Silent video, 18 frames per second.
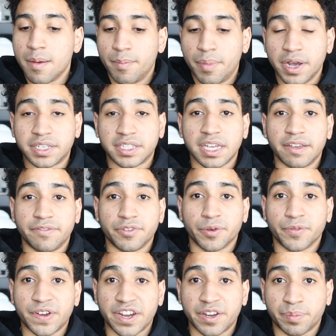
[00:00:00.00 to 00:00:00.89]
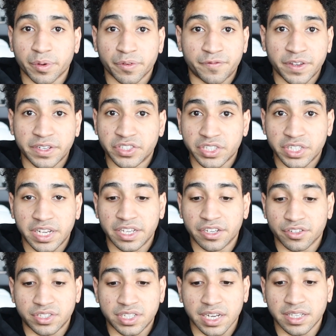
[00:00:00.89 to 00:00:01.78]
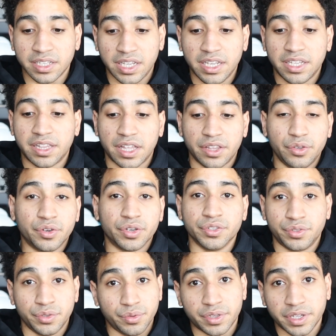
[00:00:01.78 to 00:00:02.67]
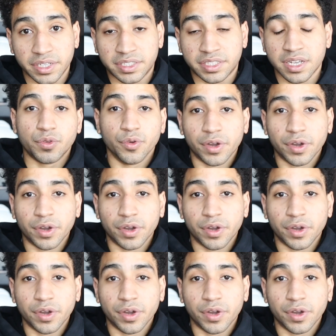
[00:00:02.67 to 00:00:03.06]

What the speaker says: But if you're very proficient in your technique, then you could do this.